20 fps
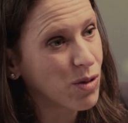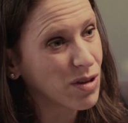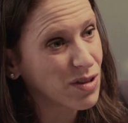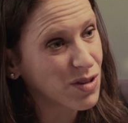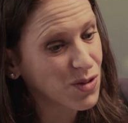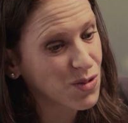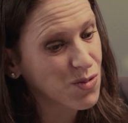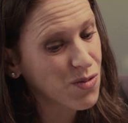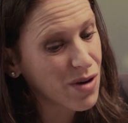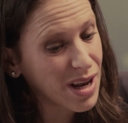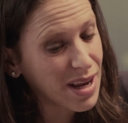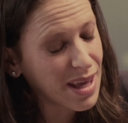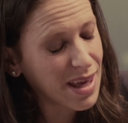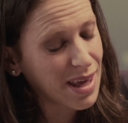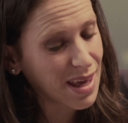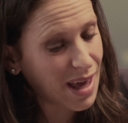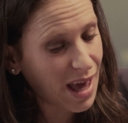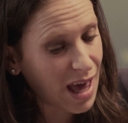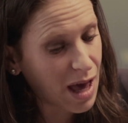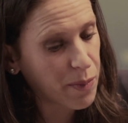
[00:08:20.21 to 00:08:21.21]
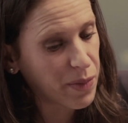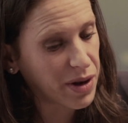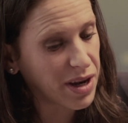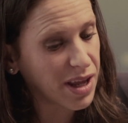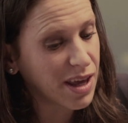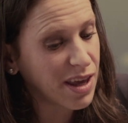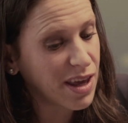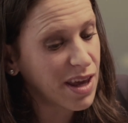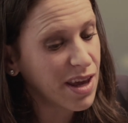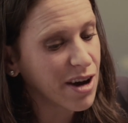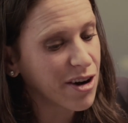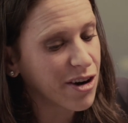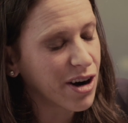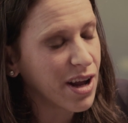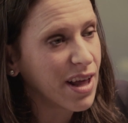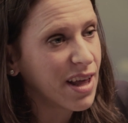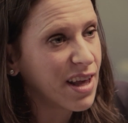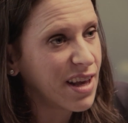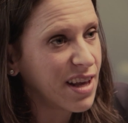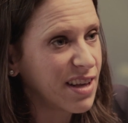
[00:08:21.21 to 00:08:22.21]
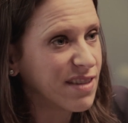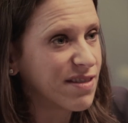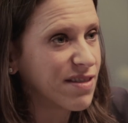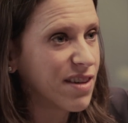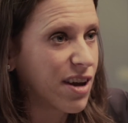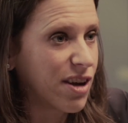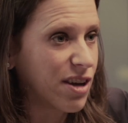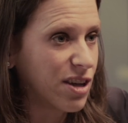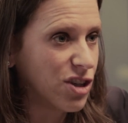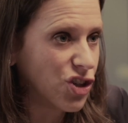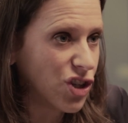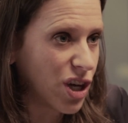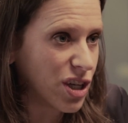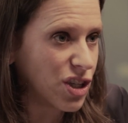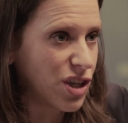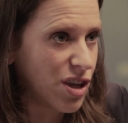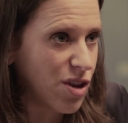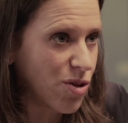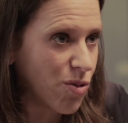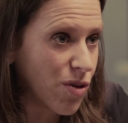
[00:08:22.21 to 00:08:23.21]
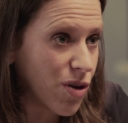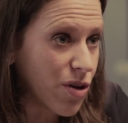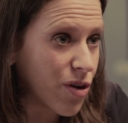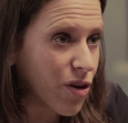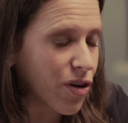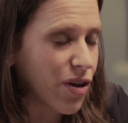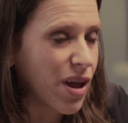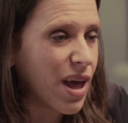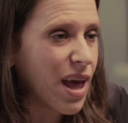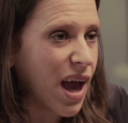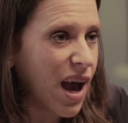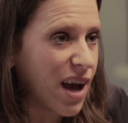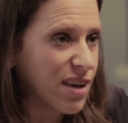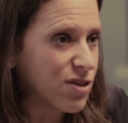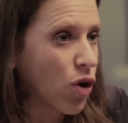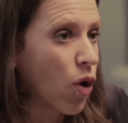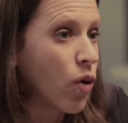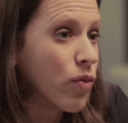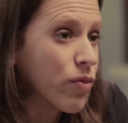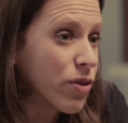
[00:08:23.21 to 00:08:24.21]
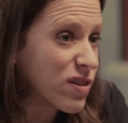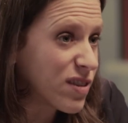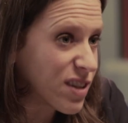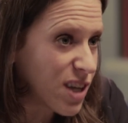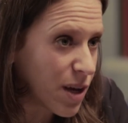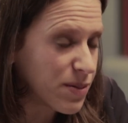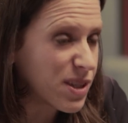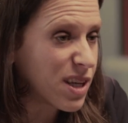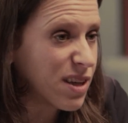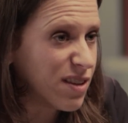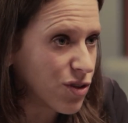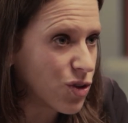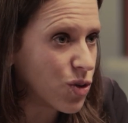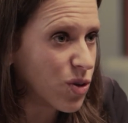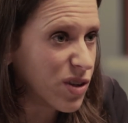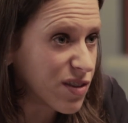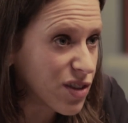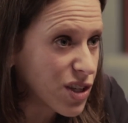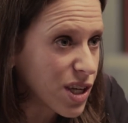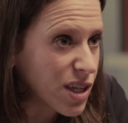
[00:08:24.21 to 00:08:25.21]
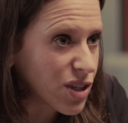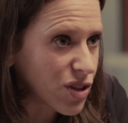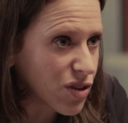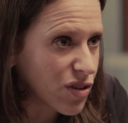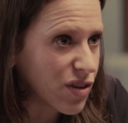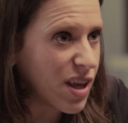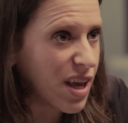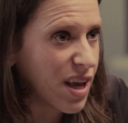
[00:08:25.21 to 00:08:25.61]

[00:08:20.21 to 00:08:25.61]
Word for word: What's really happening here is that a judge in New York has overstepped his jurisdiction.